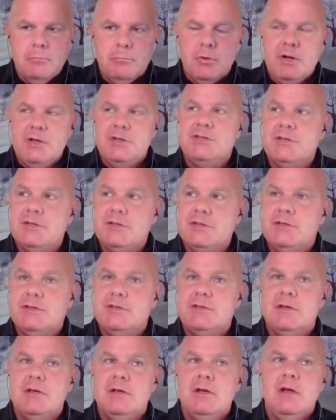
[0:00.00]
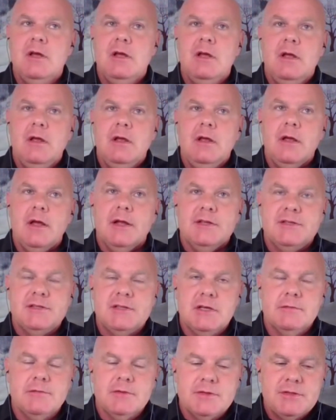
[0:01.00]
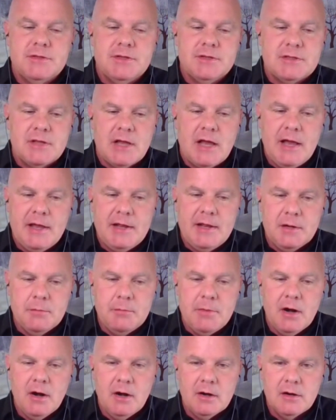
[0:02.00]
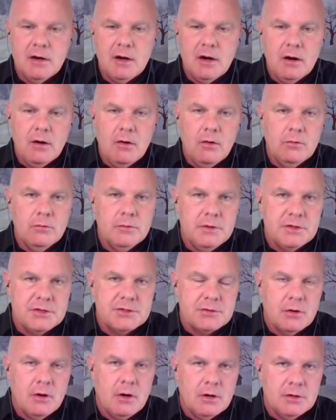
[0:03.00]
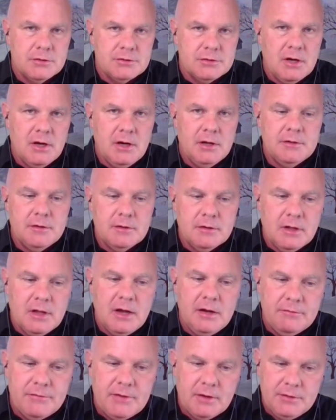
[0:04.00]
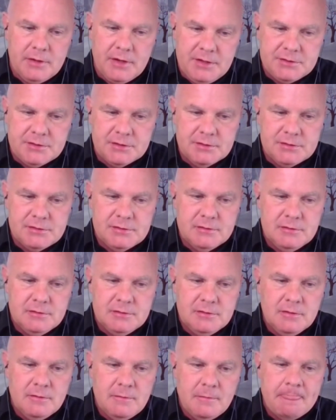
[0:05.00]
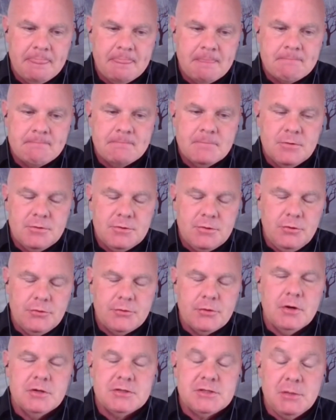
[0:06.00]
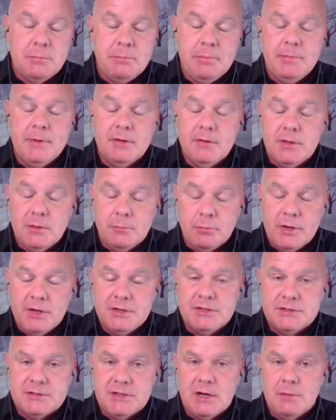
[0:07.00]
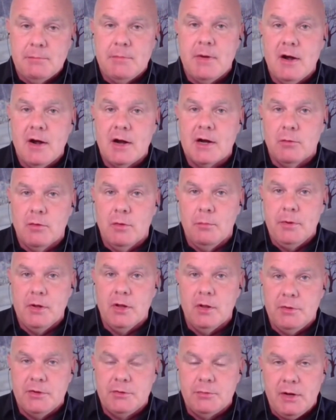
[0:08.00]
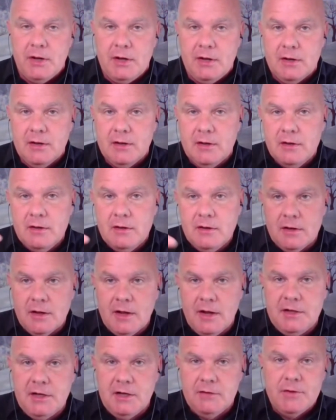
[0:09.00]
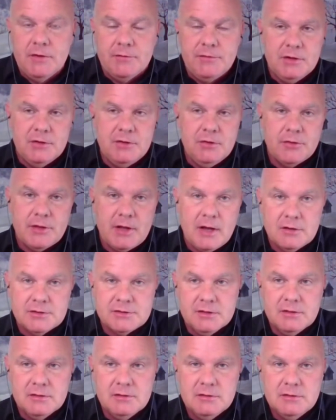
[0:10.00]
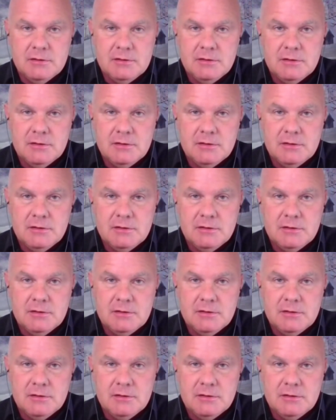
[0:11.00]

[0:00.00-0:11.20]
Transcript: Bridges and civil society in America are only as strong as their underlying foundations. 2/3 of the bridges in America were built between 1950 and 2000.